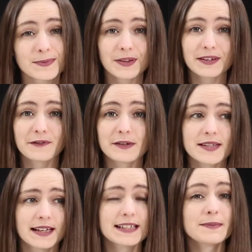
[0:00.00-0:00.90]
Is one that feels
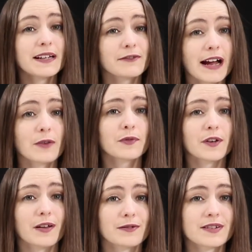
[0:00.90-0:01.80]
like it's been around for
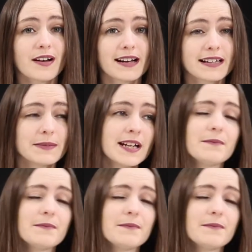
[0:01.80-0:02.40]
a long time,